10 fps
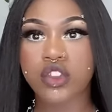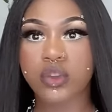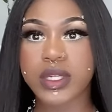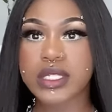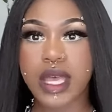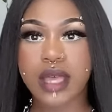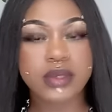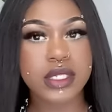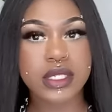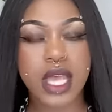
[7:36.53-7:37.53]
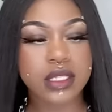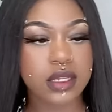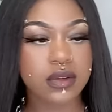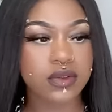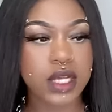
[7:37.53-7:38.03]
three times the size
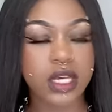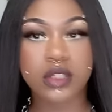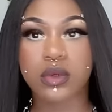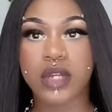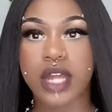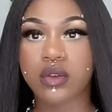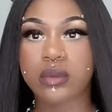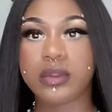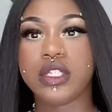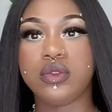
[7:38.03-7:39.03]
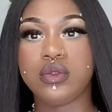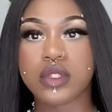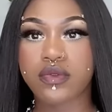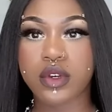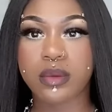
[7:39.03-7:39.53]
of the other one I normally use
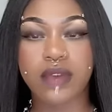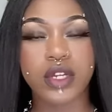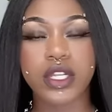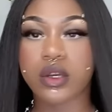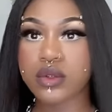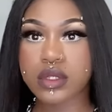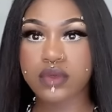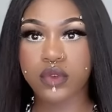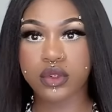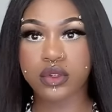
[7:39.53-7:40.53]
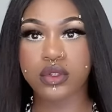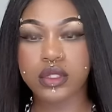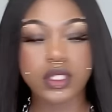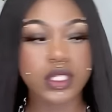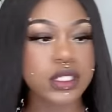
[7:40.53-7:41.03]
to film my videos for
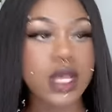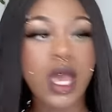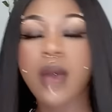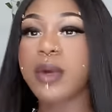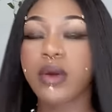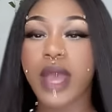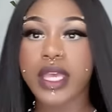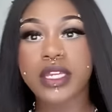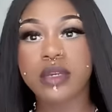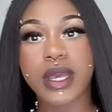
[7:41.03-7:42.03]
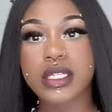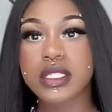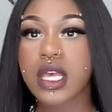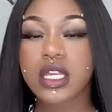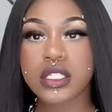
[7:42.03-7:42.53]
this. But okay,
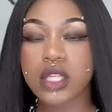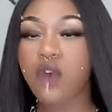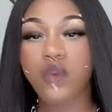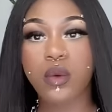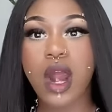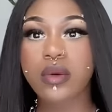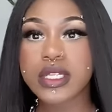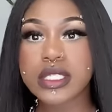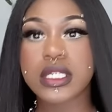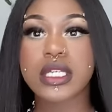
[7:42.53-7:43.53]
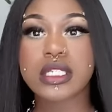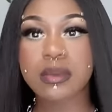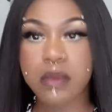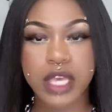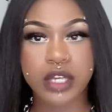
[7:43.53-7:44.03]
anyways, so Ferrari sneaks
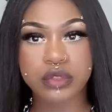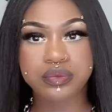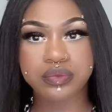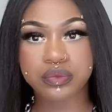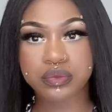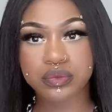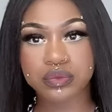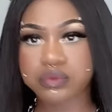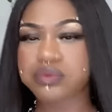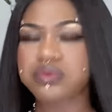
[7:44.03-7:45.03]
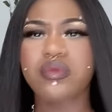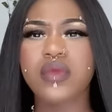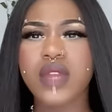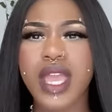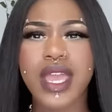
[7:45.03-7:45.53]
Mel.
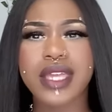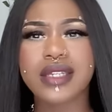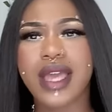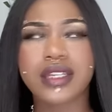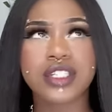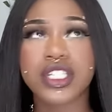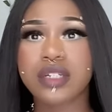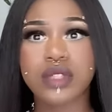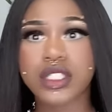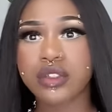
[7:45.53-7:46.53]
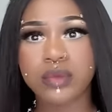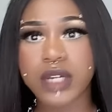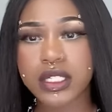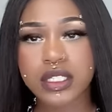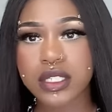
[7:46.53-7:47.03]
And like she didn't really do
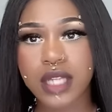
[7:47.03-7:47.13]
much.